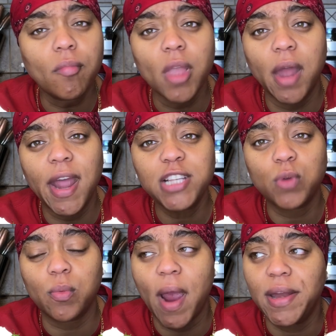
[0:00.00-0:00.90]
And that's
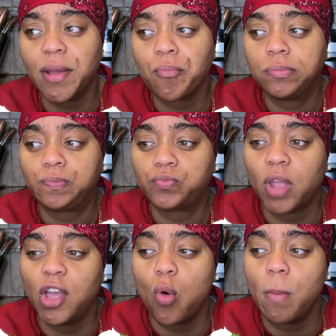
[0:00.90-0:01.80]
where writing
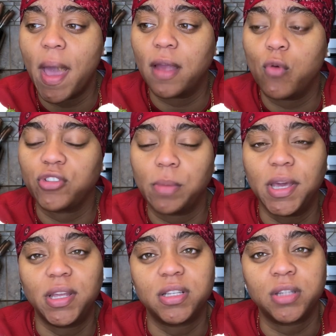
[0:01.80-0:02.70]
and going back and forth, and I'm
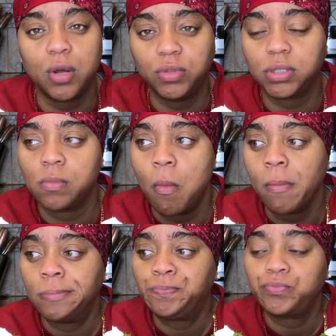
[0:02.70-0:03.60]
getting his notes.
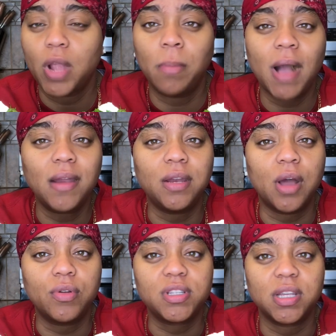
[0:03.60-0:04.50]
I'm kind of
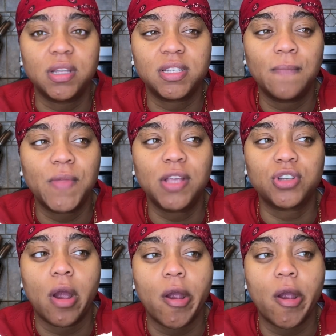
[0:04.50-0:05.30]
noticing that some things